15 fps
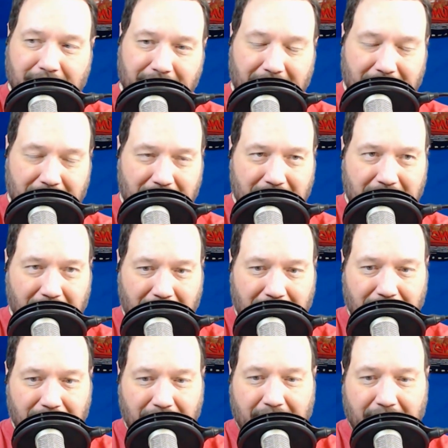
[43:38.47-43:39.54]
is just a
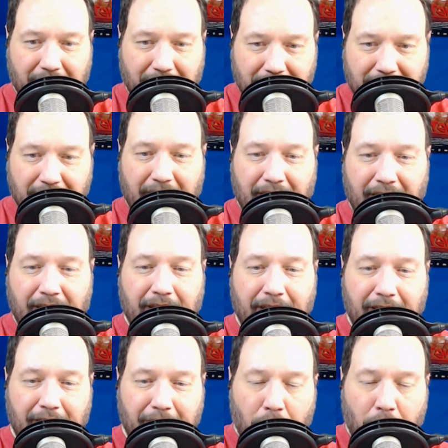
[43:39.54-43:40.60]
little ridiculous.
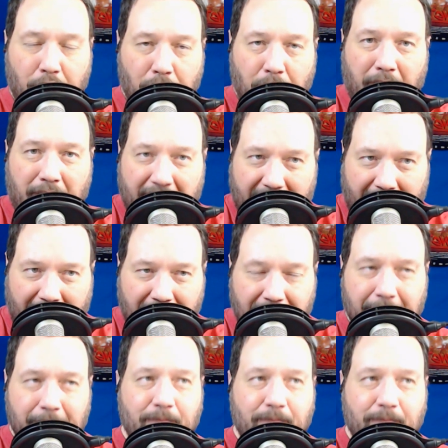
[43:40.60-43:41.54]
Go do a thing,